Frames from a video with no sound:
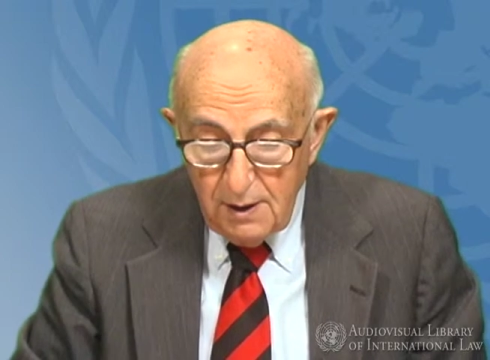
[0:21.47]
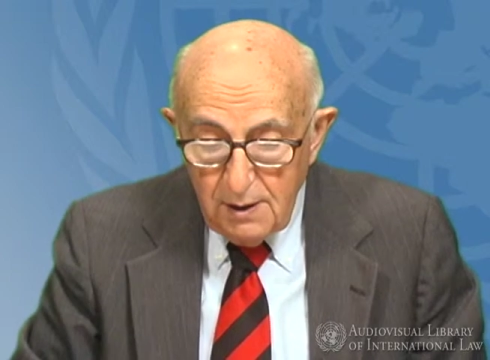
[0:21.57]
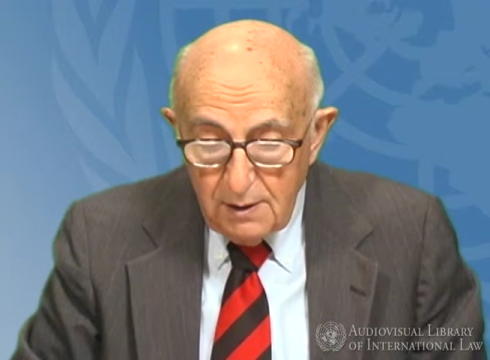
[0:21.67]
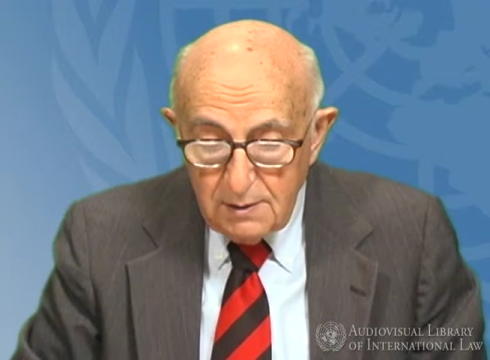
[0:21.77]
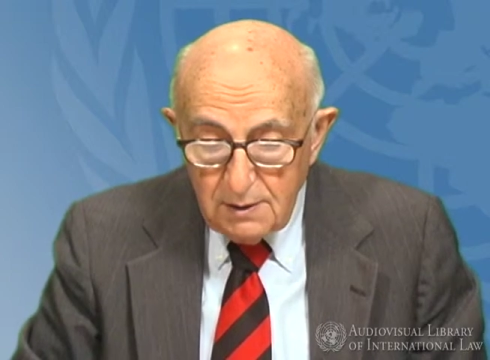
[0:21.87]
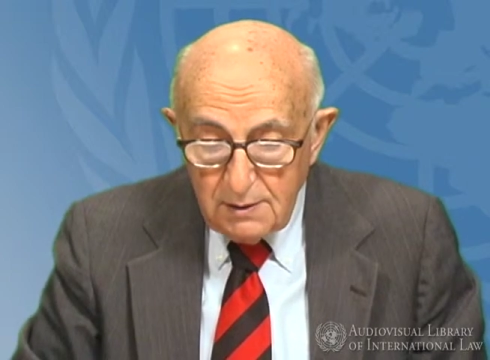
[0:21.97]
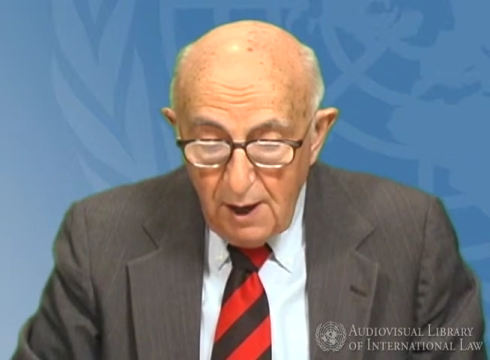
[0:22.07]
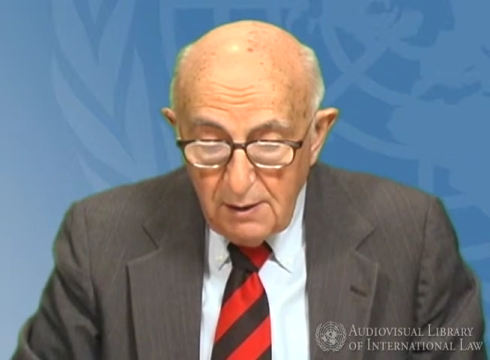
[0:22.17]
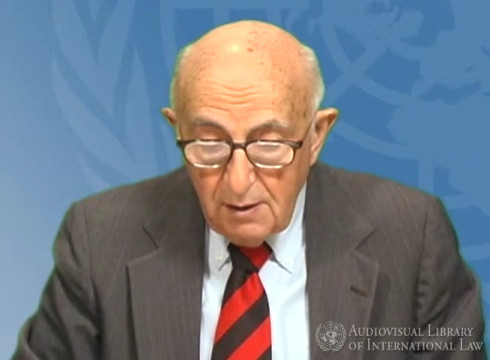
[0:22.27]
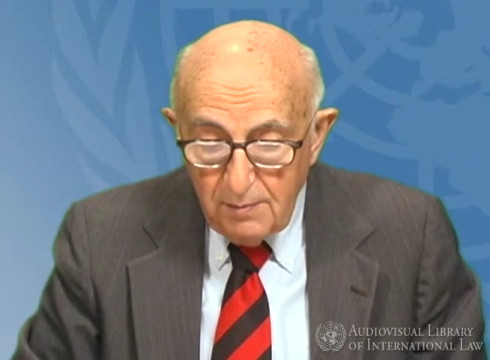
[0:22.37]
Uh, the
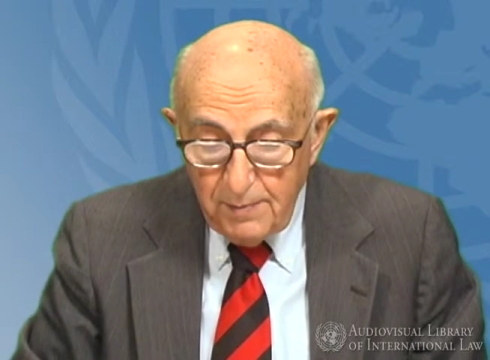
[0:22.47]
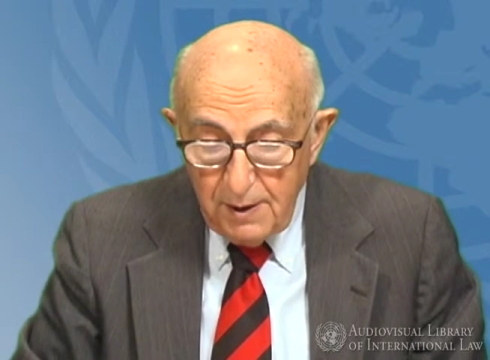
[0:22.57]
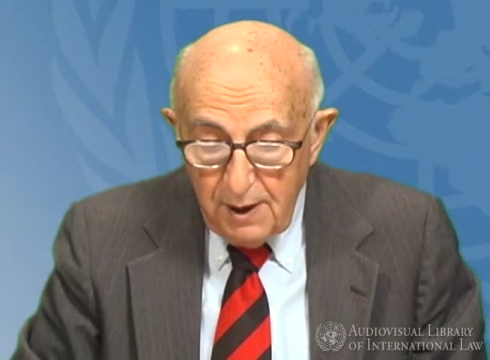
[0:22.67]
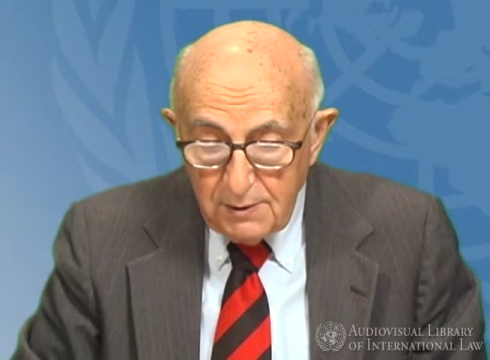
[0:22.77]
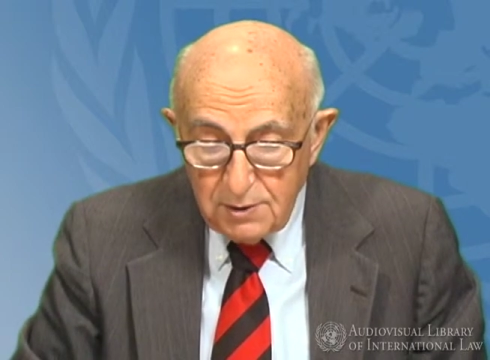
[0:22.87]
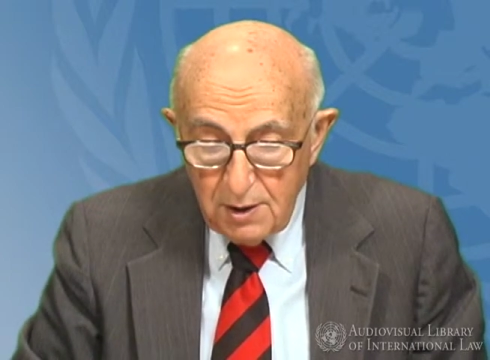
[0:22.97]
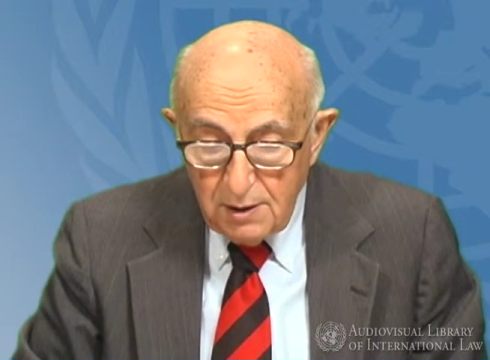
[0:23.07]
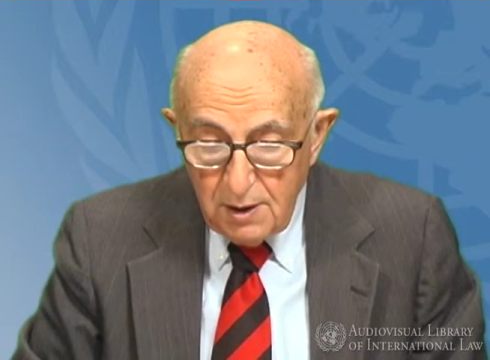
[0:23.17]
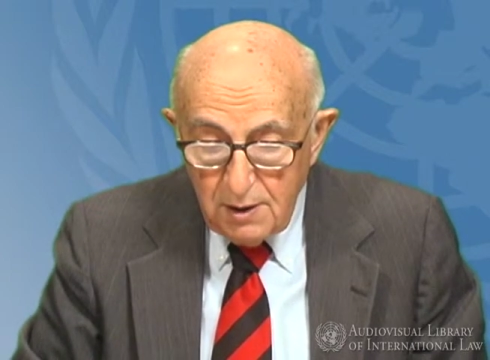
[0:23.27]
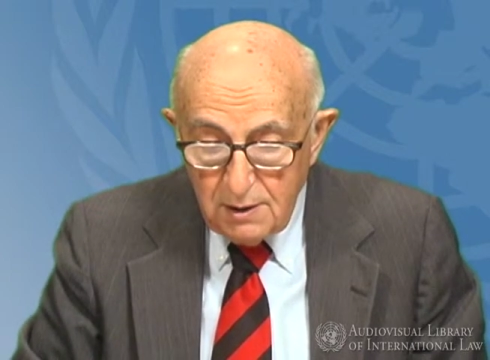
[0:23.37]
title of my
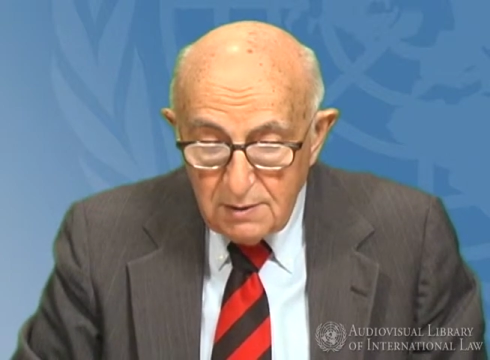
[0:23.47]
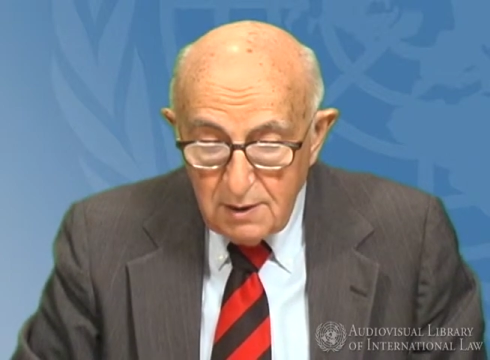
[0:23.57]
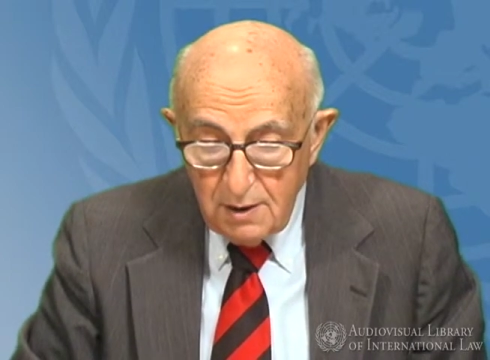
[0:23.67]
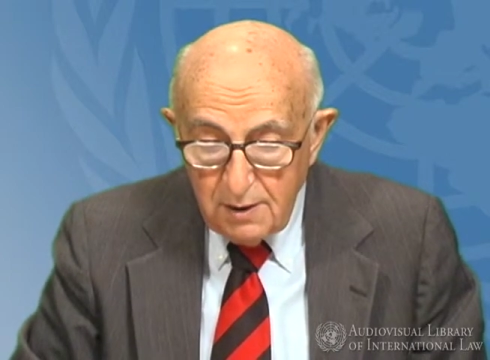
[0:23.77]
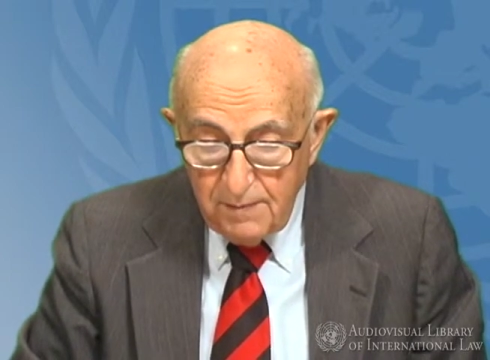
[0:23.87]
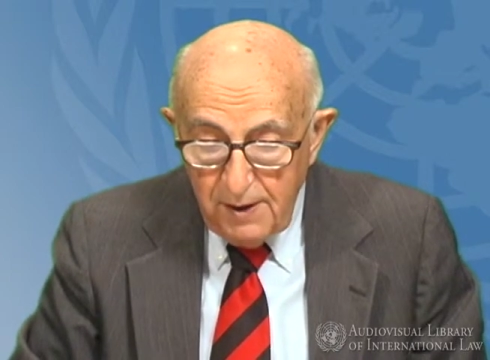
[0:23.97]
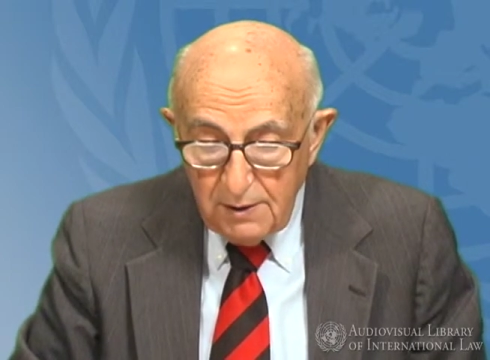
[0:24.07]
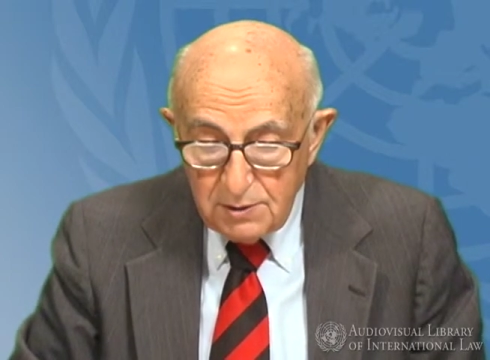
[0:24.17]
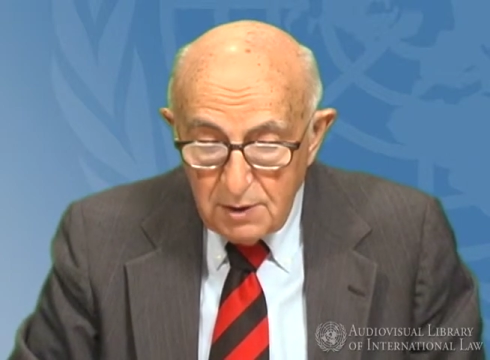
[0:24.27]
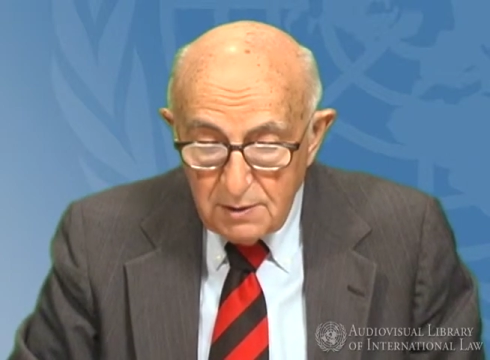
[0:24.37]
lecture is
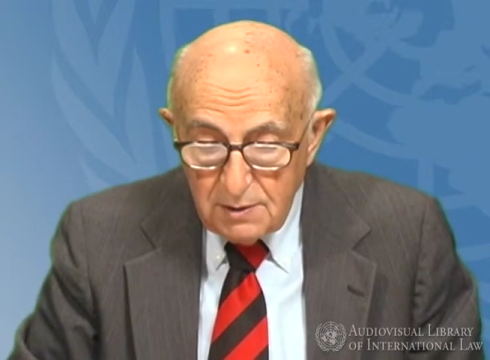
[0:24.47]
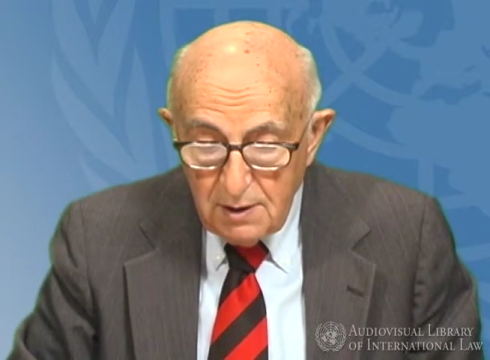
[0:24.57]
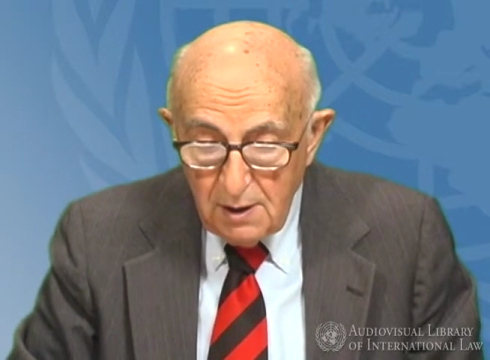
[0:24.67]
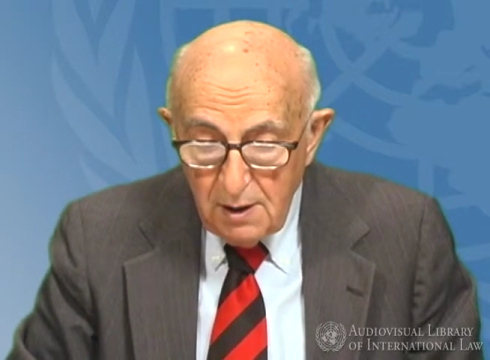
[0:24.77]
Reflections